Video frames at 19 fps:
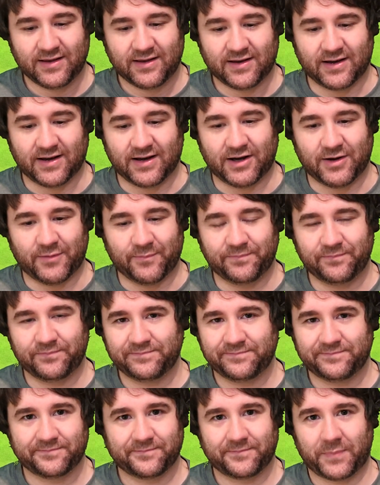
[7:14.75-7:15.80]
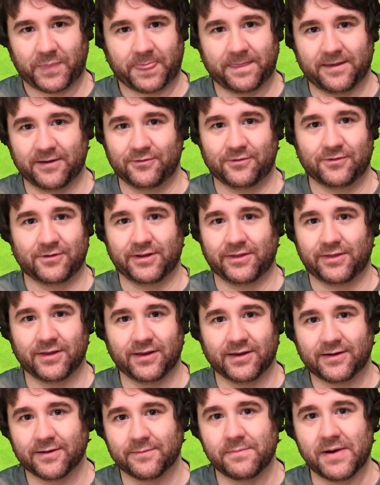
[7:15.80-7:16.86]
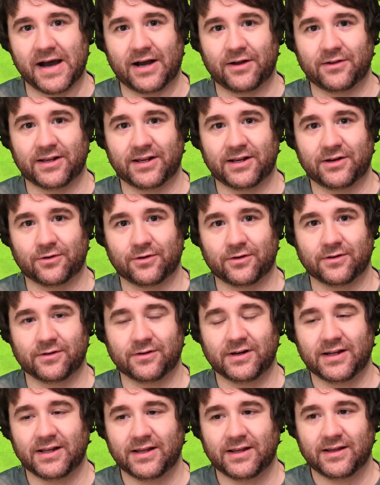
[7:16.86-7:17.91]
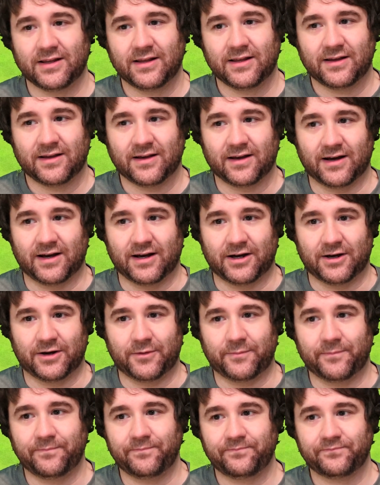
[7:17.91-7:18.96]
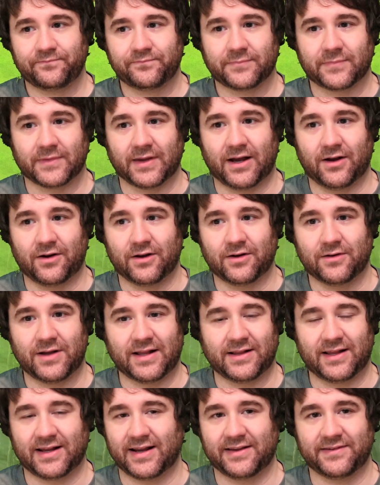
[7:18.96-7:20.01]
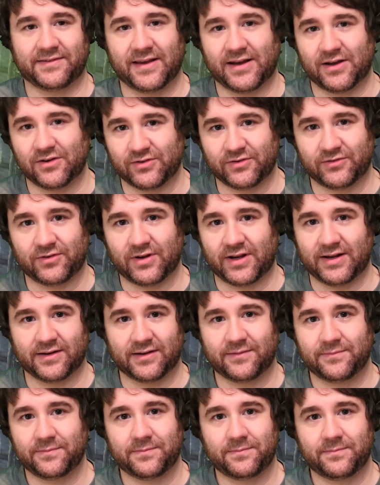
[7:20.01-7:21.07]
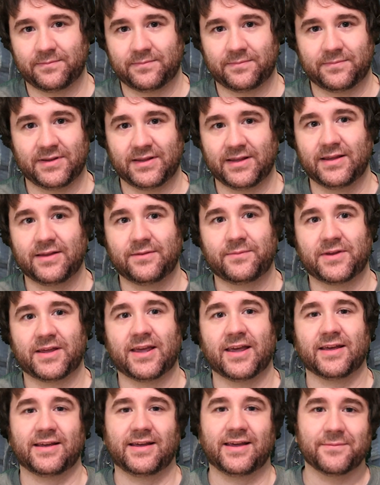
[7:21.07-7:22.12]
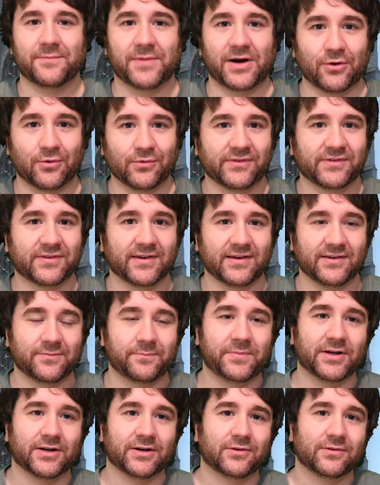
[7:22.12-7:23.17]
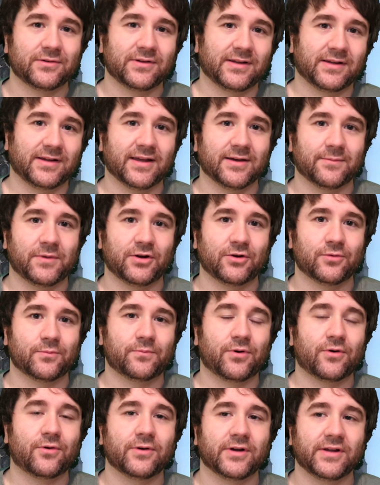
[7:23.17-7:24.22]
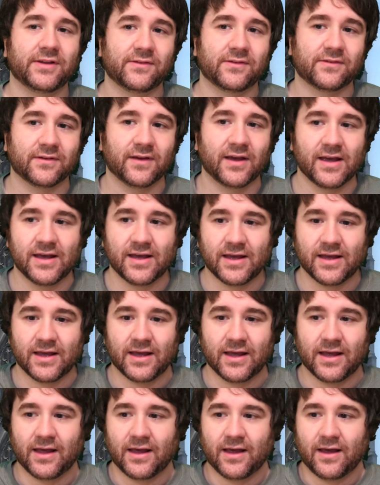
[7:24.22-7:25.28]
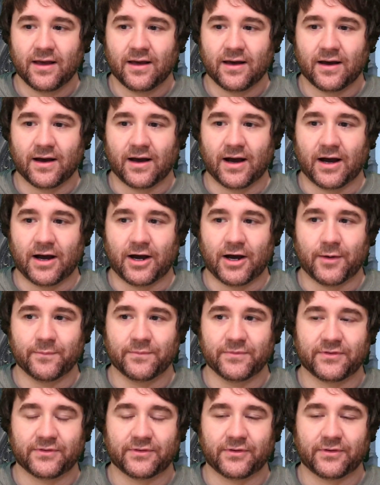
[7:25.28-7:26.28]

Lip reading: didn't really think about it, or I don't know. Like I said, I was just trying to get my own cities built and get my own points. And